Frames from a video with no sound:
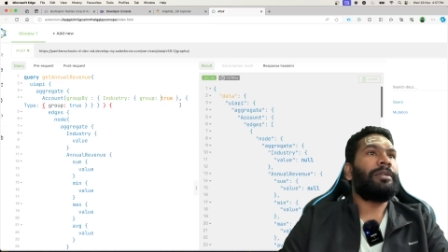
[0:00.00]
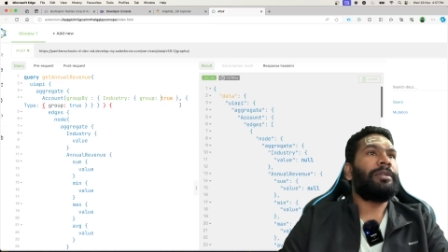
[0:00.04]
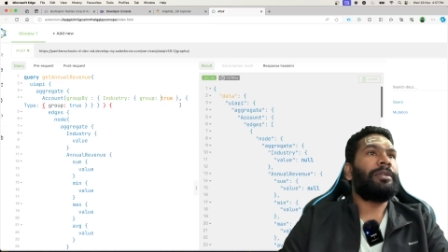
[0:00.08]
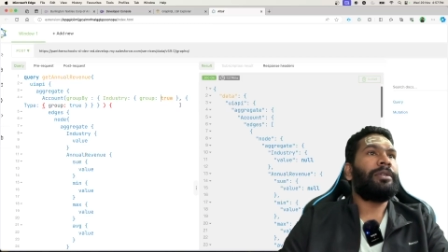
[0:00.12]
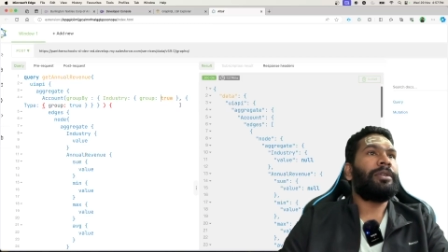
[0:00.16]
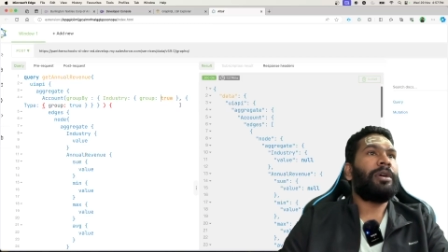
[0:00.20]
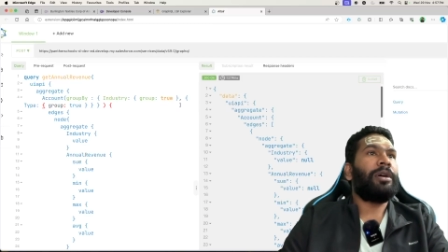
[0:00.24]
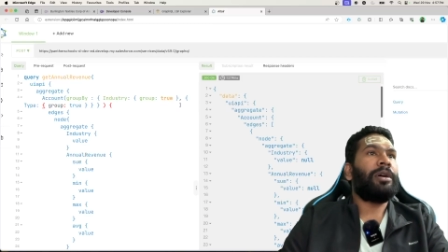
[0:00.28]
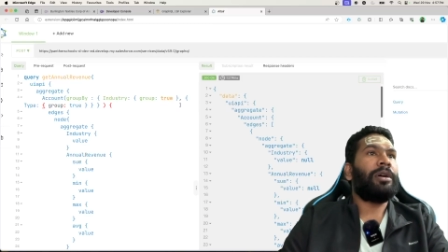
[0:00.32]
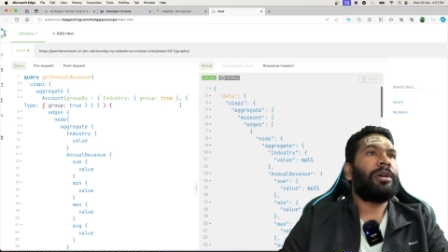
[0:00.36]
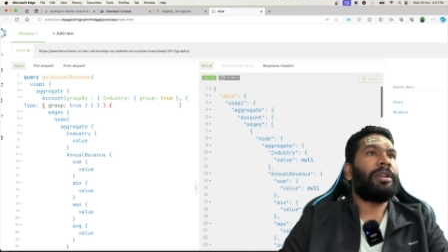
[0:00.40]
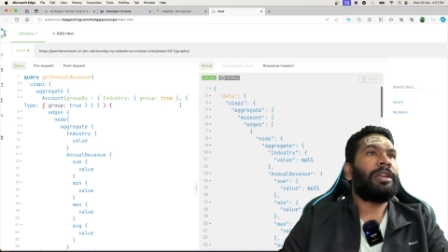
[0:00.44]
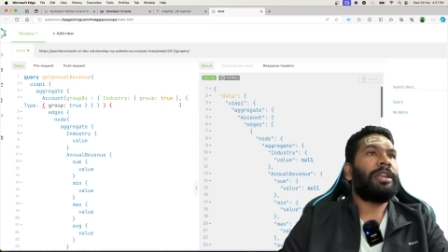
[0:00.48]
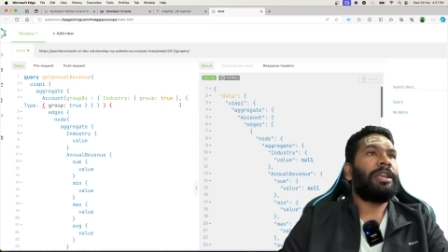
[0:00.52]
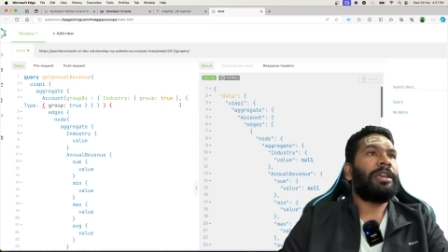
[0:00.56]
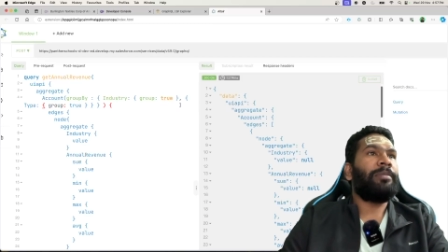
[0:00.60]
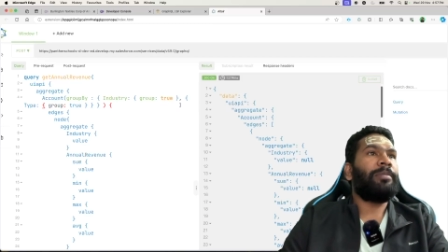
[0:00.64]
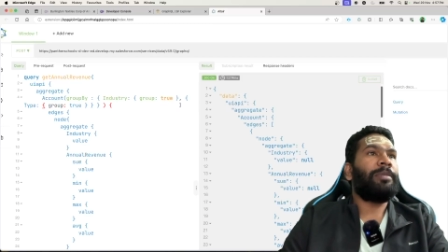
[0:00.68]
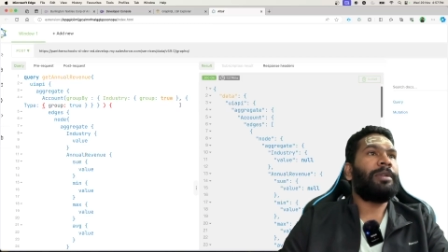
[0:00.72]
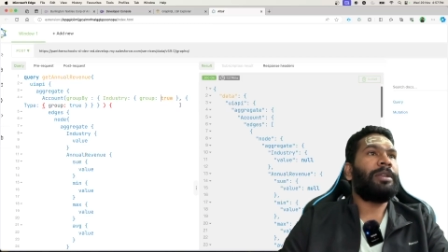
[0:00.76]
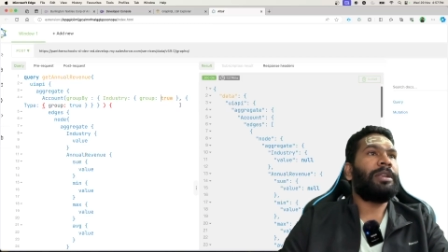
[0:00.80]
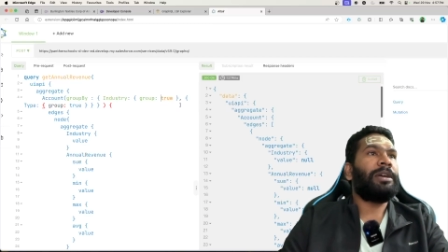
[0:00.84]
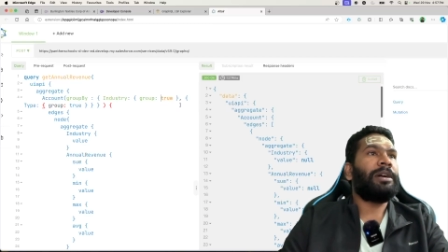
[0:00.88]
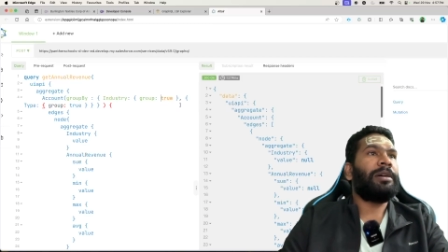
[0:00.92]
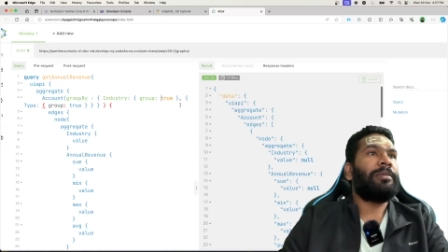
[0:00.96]
wrong
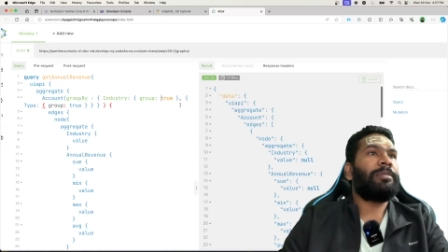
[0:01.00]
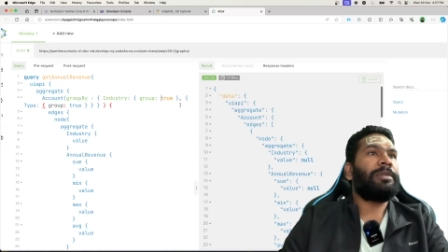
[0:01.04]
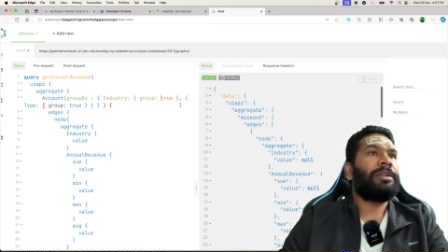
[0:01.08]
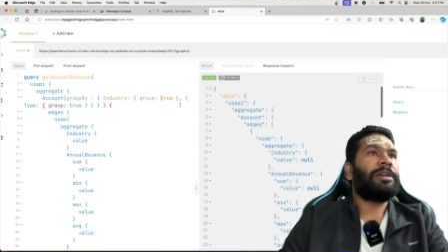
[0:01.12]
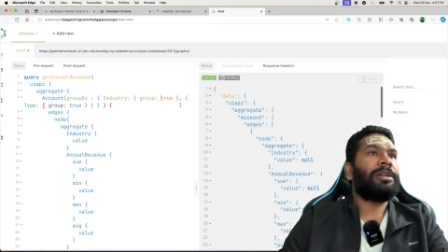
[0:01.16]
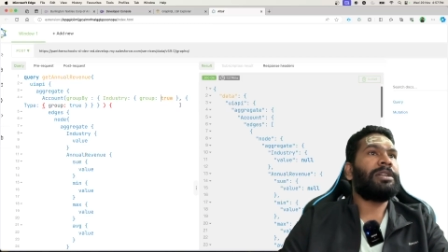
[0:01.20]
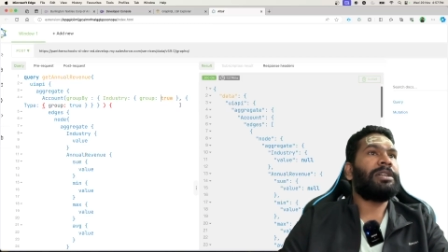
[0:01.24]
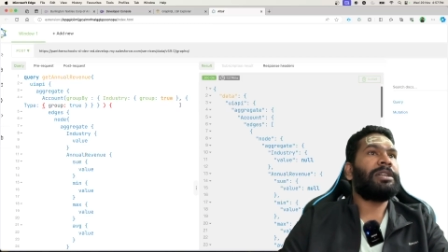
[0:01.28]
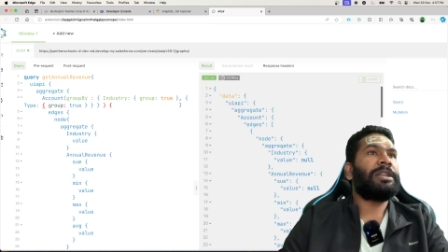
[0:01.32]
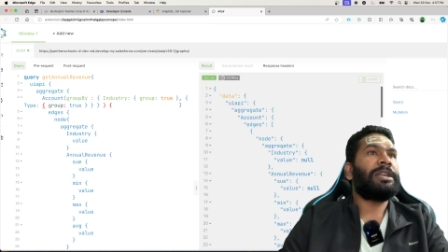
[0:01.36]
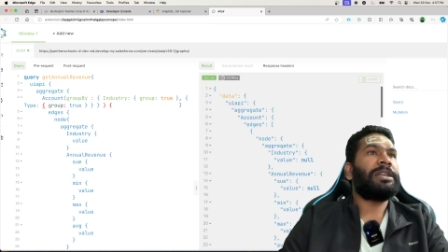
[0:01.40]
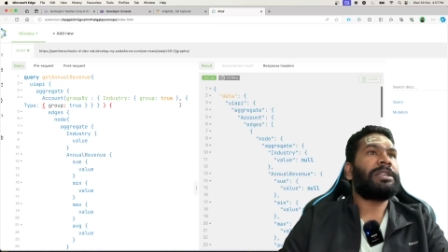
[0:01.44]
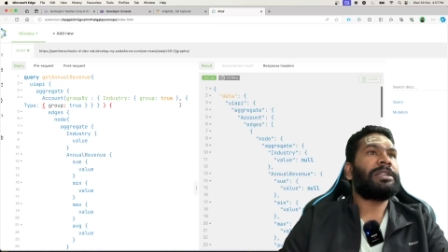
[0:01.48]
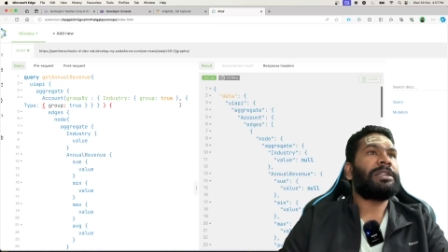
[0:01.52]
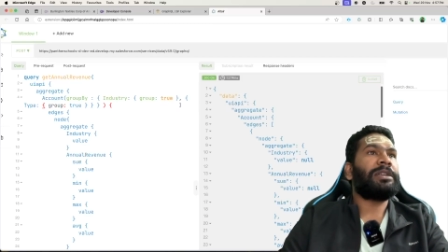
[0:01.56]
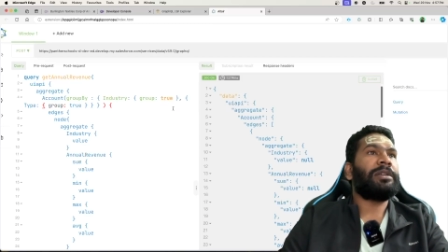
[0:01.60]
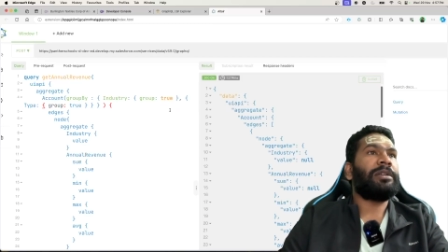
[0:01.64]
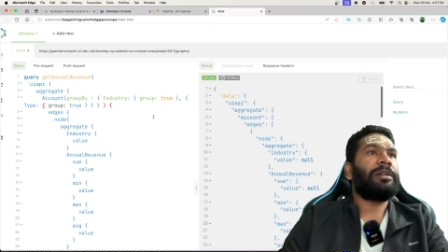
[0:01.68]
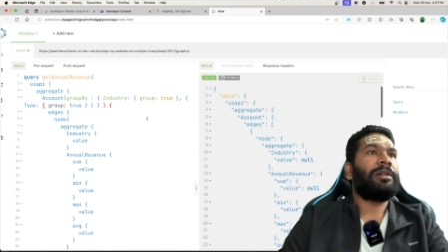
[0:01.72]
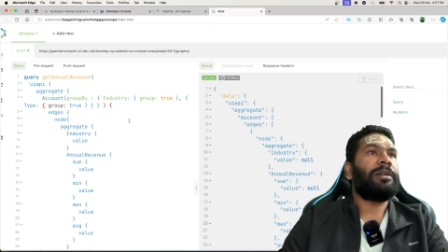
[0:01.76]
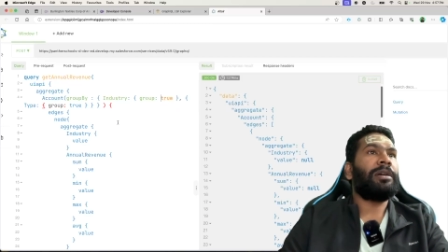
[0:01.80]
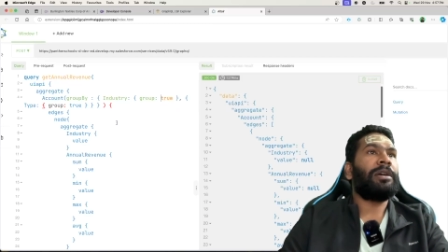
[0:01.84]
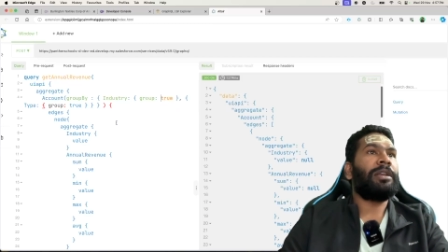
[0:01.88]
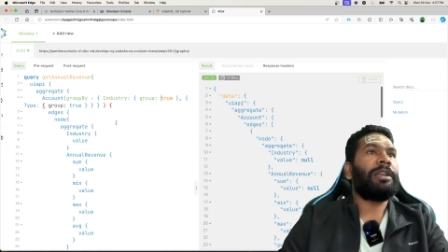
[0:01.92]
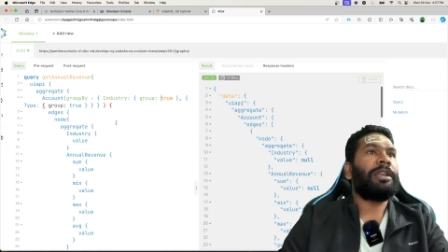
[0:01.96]
label I've done it at a
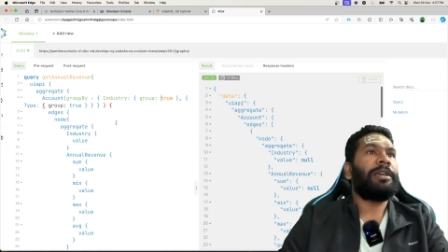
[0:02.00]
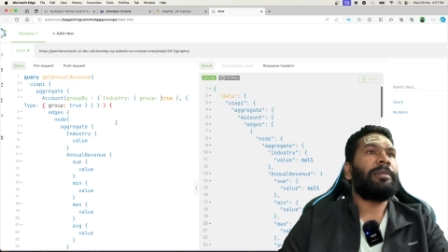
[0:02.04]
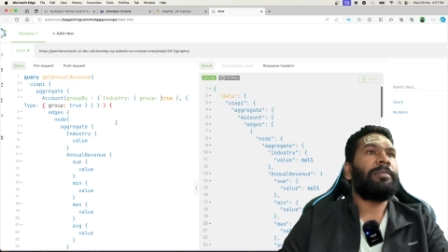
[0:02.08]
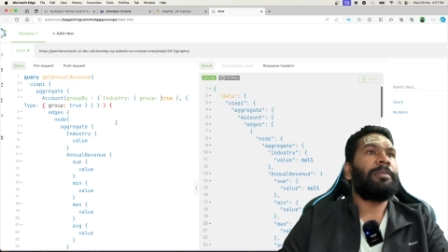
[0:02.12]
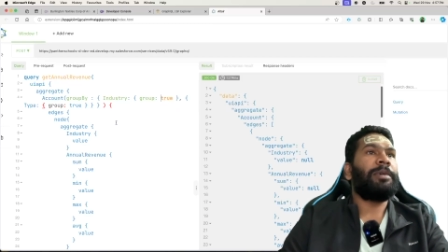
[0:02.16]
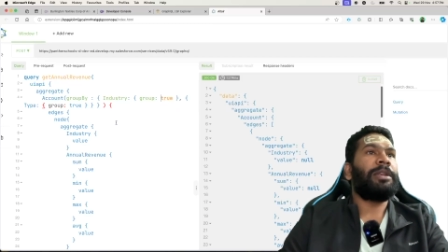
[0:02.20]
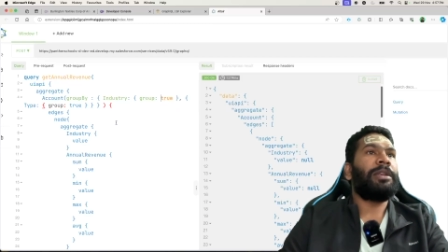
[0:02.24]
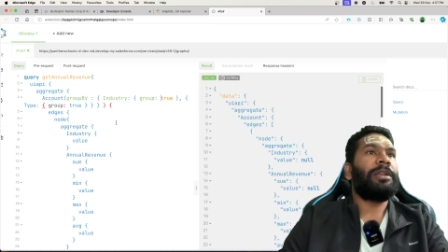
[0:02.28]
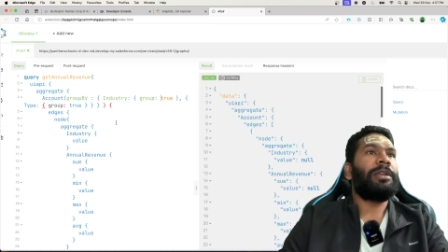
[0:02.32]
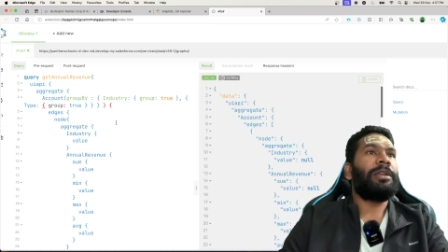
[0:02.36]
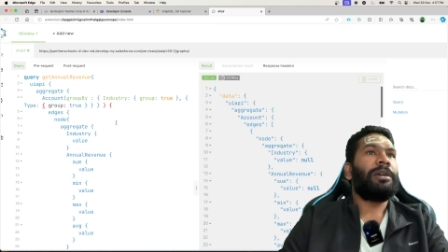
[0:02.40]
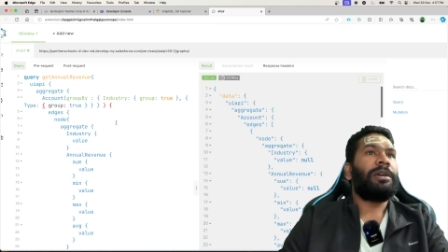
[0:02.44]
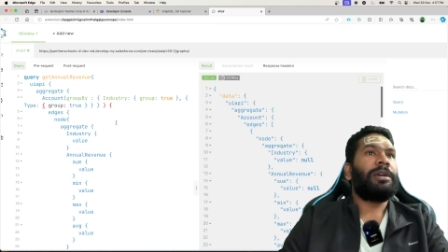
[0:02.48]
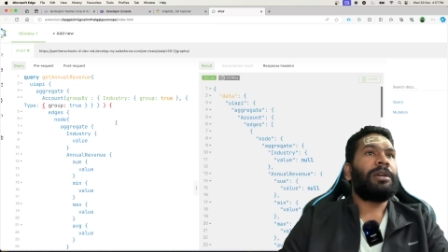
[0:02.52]
wrong label